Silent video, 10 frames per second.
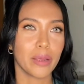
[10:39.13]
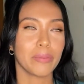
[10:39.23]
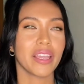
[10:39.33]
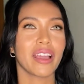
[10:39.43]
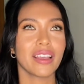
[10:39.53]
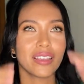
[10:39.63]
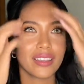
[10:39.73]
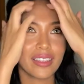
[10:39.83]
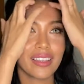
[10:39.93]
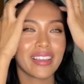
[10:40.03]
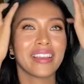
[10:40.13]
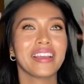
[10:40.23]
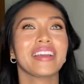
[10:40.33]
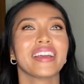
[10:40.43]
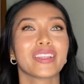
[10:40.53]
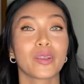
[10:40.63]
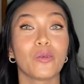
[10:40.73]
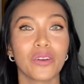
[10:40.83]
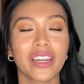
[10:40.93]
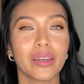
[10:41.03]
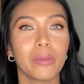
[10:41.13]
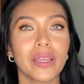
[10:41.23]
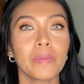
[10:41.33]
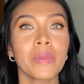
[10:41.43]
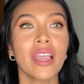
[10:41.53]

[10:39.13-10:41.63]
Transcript: because it's so funny to me.